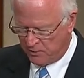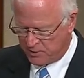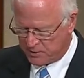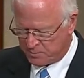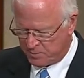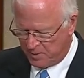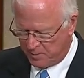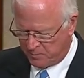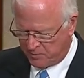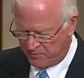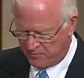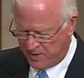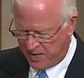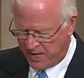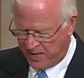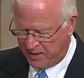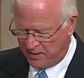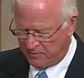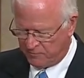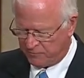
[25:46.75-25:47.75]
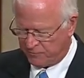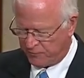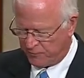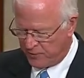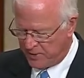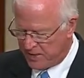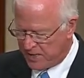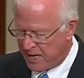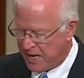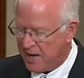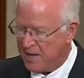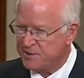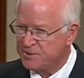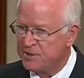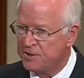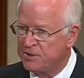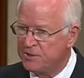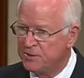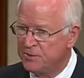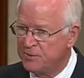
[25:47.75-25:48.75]
has been providing free
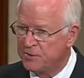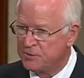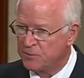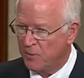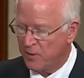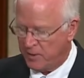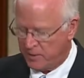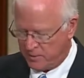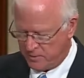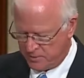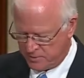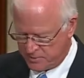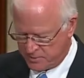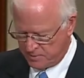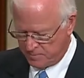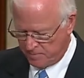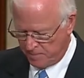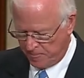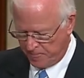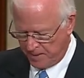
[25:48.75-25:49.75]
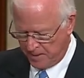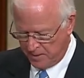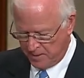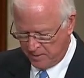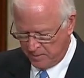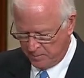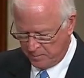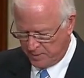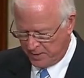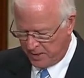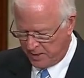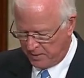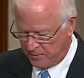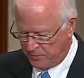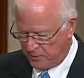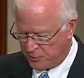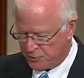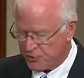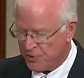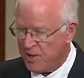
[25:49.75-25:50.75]
housing to his workers,
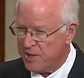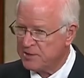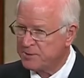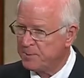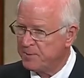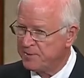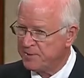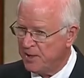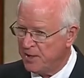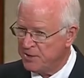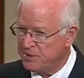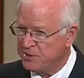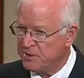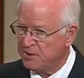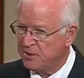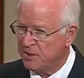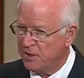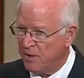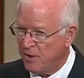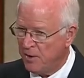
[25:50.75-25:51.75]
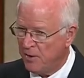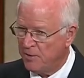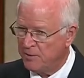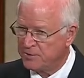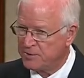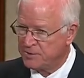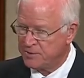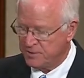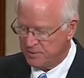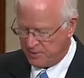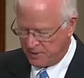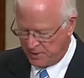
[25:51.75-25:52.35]
paying their transportation costs to